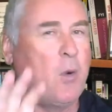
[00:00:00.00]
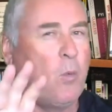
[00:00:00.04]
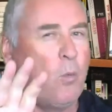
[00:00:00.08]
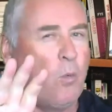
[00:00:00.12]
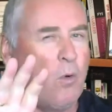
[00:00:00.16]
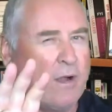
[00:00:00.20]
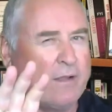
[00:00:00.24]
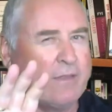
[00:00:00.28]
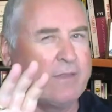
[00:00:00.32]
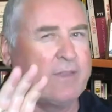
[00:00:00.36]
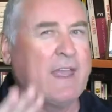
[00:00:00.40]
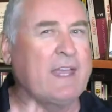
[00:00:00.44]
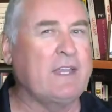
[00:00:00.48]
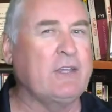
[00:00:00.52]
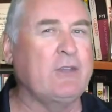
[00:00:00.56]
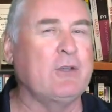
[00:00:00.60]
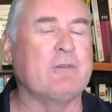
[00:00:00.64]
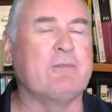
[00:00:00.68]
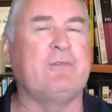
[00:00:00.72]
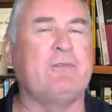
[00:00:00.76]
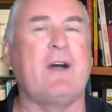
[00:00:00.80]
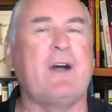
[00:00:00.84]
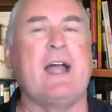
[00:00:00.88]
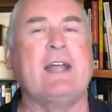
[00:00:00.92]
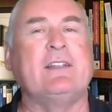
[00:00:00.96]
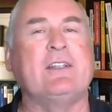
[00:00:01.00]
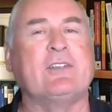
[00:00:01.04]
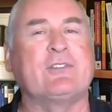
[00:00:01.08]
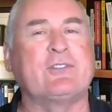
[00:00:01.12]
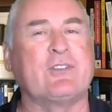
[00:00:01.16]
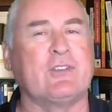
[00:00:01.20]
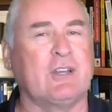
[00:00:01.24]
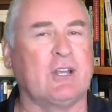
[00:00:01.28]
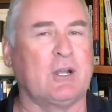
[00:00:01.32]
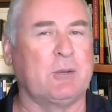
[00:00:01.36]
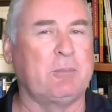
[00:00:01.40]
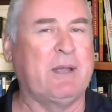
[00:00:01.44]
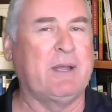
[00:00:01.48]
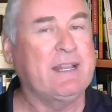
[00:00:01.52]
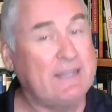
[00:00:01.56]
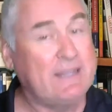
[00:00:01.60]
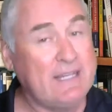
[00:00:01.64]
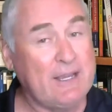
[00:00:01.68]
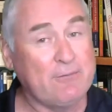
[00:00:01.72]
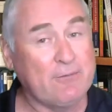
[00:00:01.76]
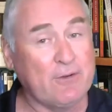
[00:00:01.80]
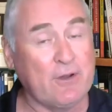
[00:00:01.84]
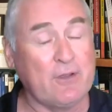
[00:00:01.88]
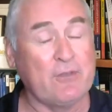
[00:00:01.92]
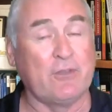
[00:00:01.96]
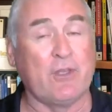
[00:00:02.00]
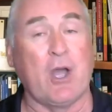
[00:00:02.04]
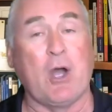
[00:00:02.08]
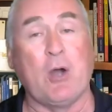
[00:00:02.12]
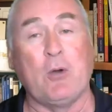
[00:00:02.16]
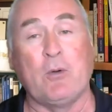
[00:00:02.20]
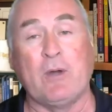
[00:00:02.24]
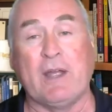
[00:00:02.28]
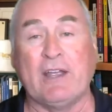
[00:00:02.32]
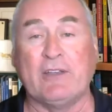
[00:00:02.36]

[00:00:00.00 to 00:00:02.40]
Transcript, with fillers: One thing you'll find this a little bit different though